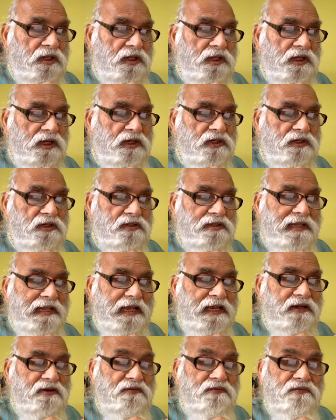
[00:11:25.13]
It is
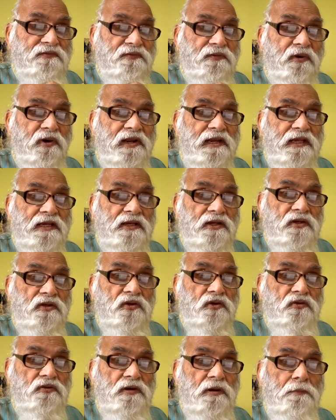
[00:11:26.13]
like falling
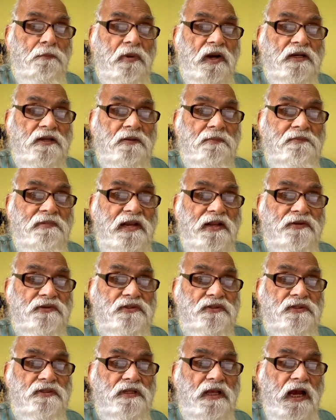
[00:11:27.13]
into a
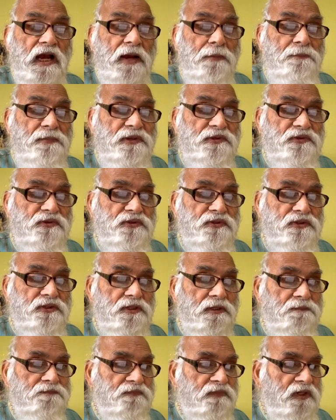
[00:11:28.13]
bottomless
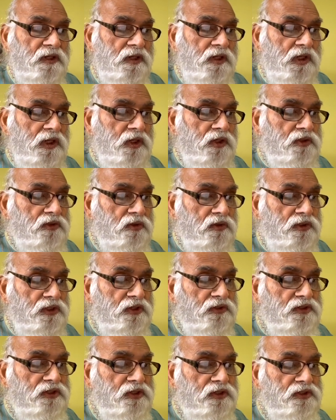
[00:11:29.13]
abyss. So,
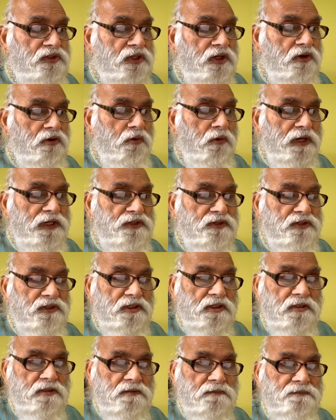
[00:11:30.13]
this is the
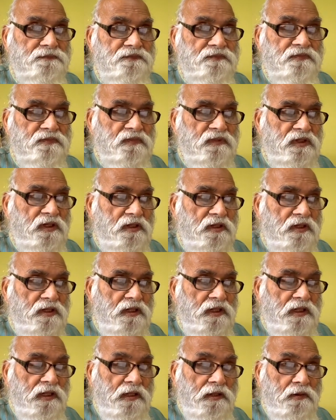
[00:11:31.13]
question
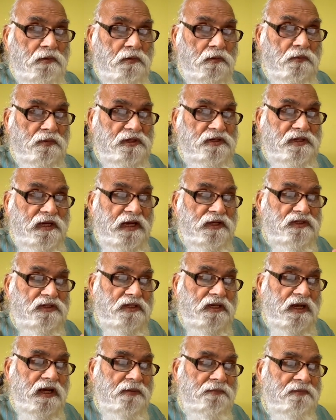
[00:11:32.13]
which has
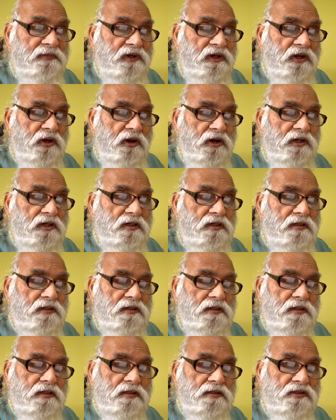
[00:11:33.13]
come not
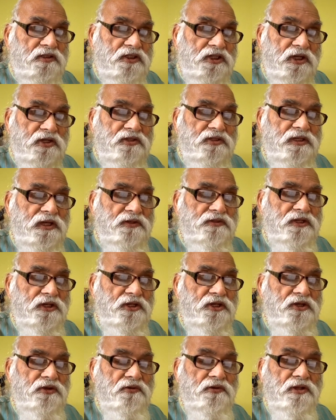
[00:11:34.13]
just as a
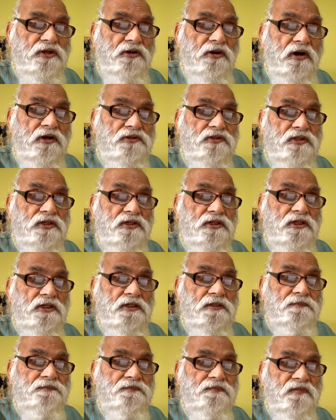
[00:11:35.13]

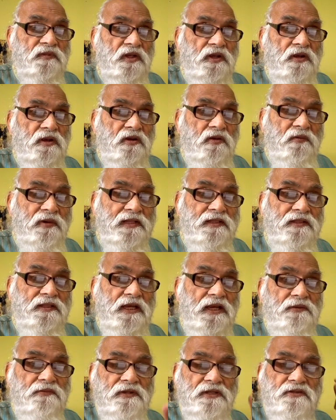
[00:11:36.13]
curiosity, when
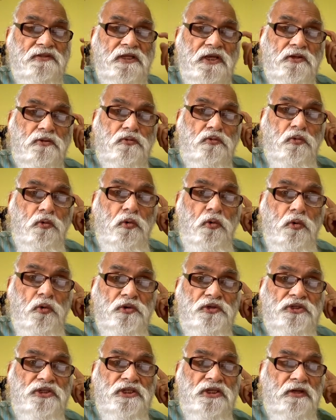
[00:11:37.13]
Devi says, O
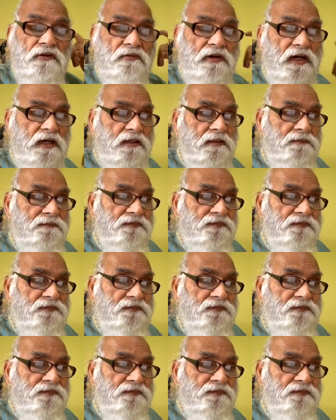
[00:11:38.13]
Shiva,